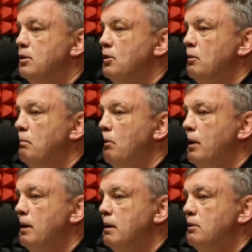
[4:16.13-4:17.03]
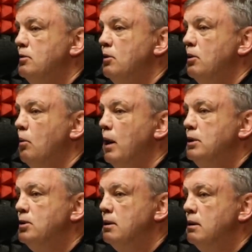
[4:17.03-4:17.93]
to your point and to your
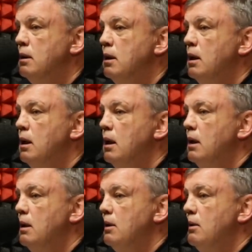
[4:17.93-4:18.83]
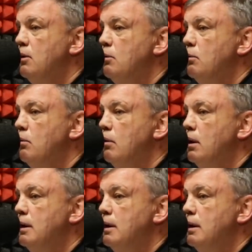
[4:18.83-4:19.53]
question, you know,